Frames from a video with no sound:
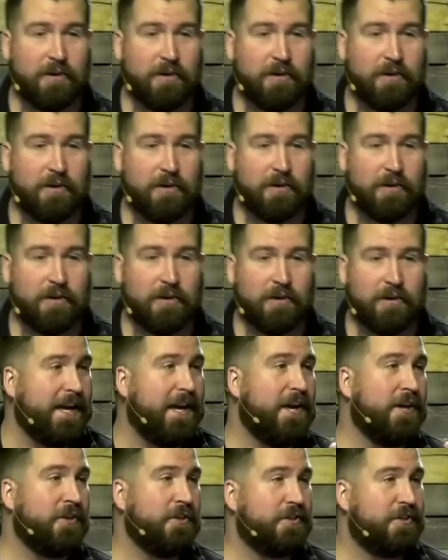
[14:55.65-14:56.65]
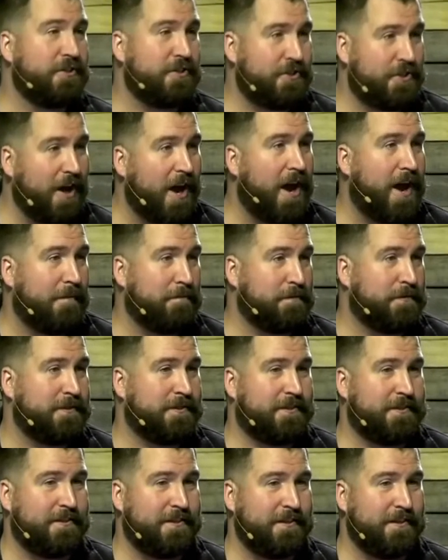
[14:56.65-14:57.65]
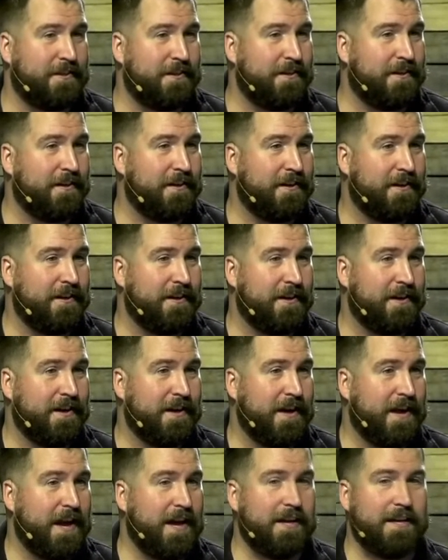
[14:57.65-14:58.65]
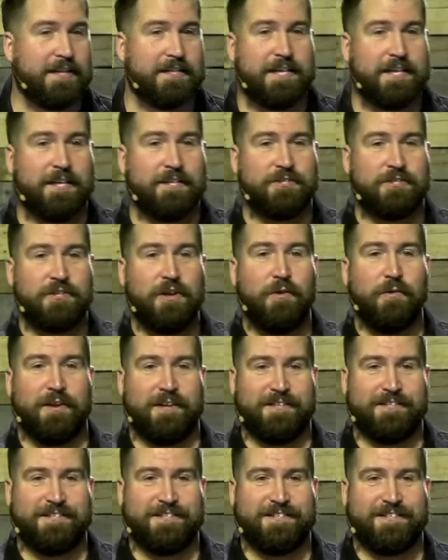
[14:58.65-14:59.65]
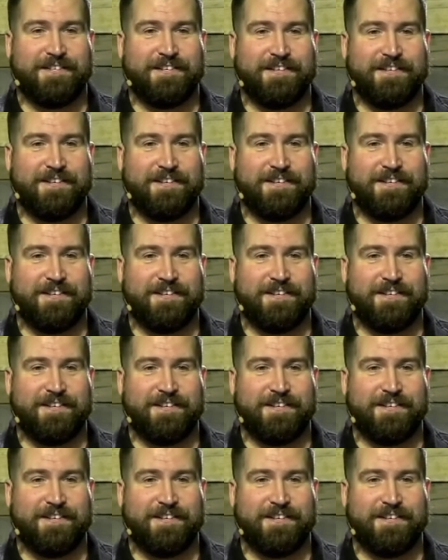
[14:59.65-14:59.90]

and he stops and he takes notice.